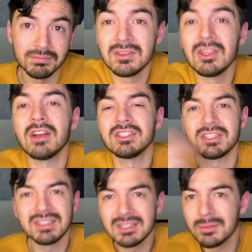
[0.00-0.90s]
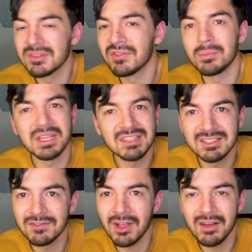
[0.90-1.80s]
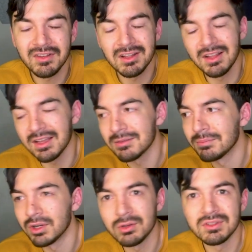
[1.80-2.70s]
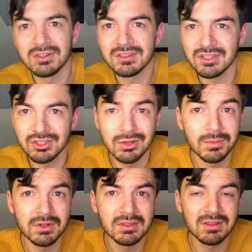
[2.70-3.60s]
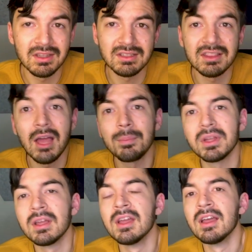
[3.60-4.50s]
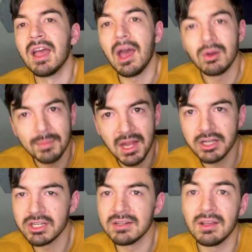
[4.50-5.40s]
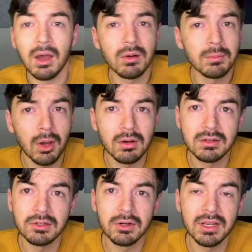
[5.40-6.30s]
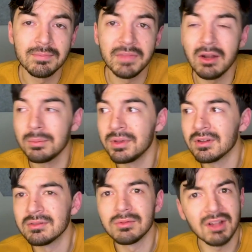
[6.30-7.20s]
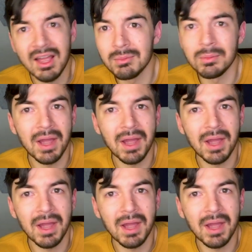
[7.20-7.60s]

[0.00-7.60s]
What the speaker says: Not just in terms of the basics of Kafka, like producers, consumers, and things like that, but how to manage it, how to monitor it, how to build reliable